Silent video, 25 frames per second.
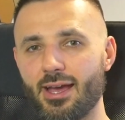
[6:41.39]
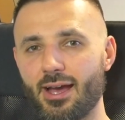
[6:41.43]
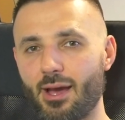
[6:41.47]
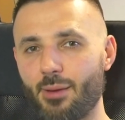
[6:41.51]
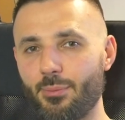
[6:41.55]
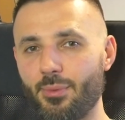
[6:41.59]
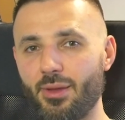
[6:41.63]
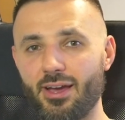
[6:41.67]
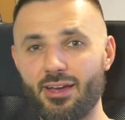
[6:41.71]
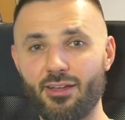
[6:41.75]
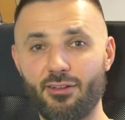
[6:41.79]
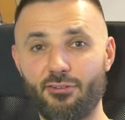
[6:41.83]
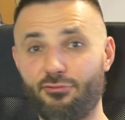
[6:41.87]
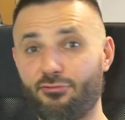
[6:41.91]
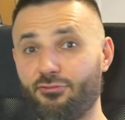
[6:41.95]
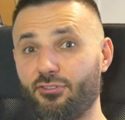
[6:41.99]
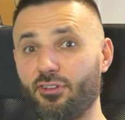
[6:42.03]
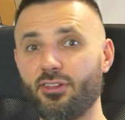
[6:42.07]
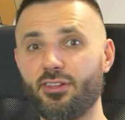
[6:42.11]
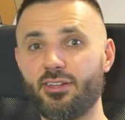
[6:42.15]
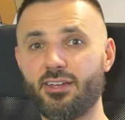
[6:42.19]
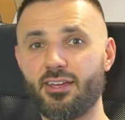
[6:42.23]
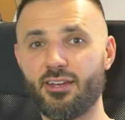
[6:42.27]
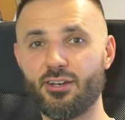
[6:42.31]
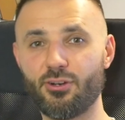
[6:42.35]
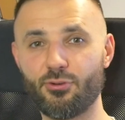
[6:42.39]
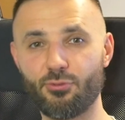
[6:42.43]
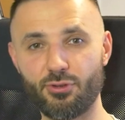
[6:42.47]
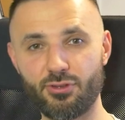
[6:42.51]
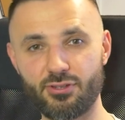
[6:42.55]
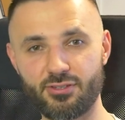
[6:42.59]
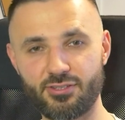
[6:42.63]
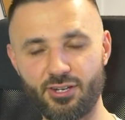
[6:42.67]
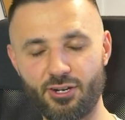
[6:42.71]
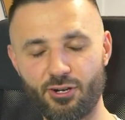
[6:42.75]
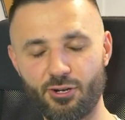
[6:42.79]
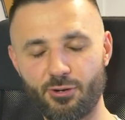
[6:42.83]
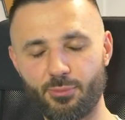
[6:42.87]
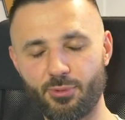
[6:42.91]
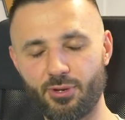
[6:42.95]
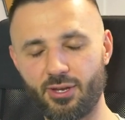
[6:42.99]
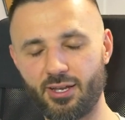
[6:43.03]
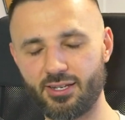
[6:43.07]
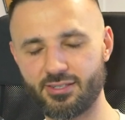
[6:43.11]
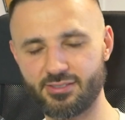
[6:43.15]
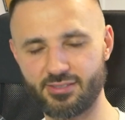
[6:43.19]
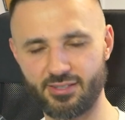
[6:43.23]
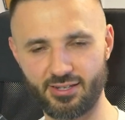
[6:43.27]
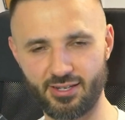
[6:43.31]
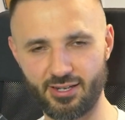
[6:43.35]
I'm not affiliated with
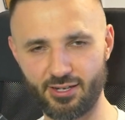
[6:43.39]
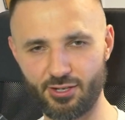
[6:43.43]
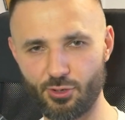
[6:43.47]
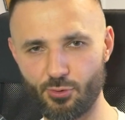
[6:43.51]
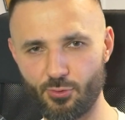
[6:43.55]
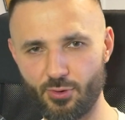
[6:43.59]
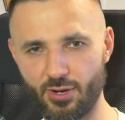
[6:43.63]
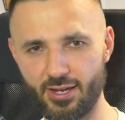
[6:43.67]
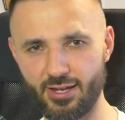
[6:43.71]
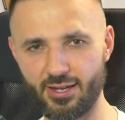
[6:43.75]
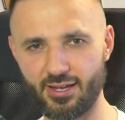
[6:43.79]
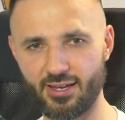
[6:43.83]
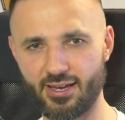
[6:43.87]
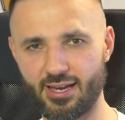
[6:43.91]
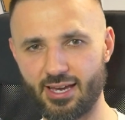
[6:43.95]
Terrabikes in any way.